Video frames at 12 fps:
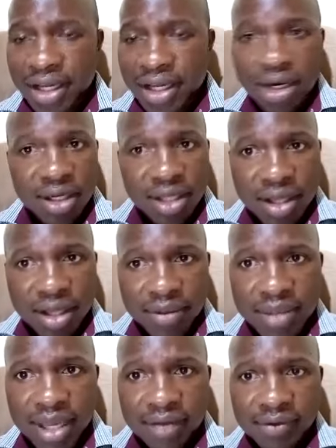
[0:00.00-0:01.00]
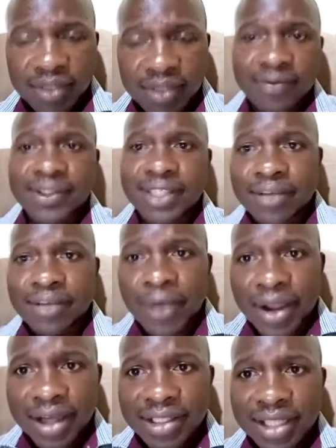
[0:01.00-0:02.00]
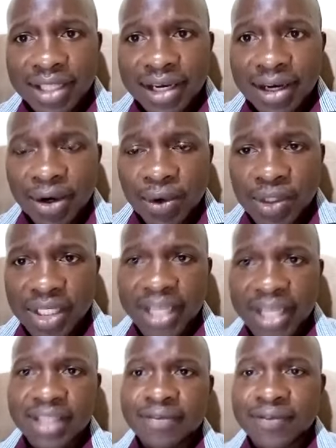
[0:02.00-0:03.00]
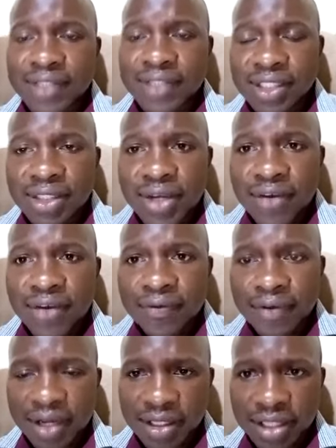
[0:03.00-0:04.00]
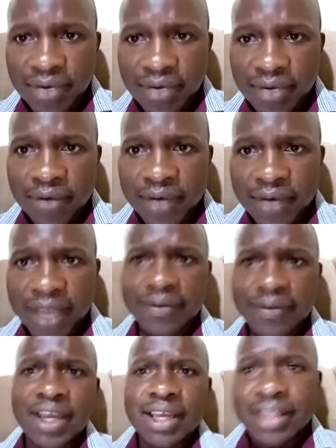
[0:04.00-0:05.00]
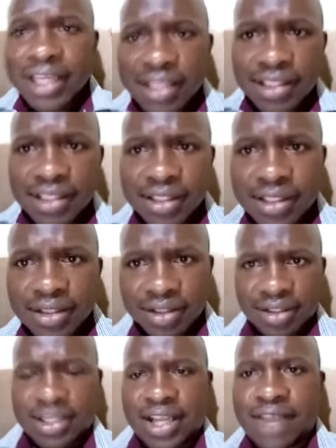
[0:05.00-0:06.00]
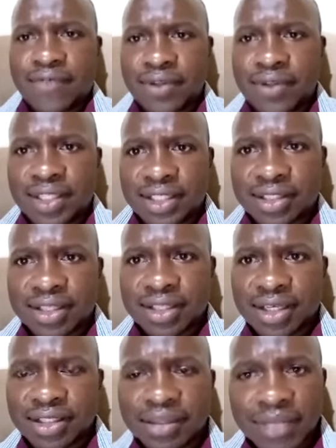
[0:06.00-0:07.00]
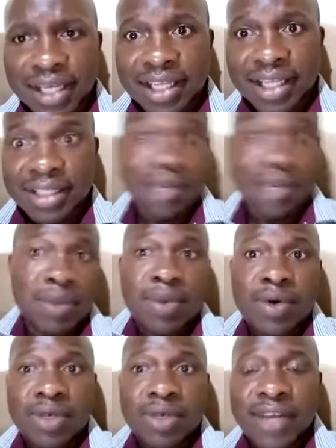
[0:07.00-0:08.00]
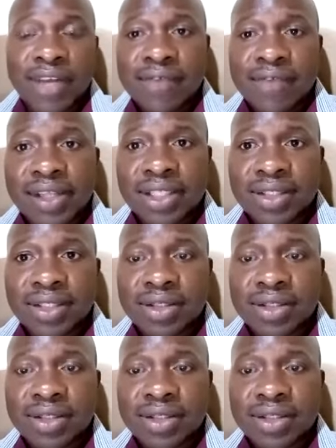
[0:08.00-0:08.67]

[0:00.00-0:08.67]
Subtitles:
behaves, if this is the way a Christian looks like, if this is the way of Christian way of life, then this can follow this. Something like that. Some people don't even have religion.